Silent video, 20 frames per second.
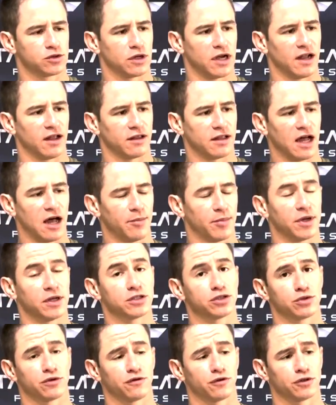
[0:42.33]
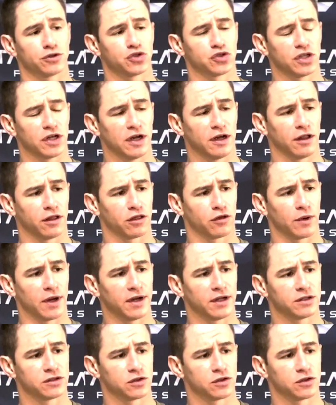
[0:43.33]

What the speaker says: right on top and it's reverse threaded,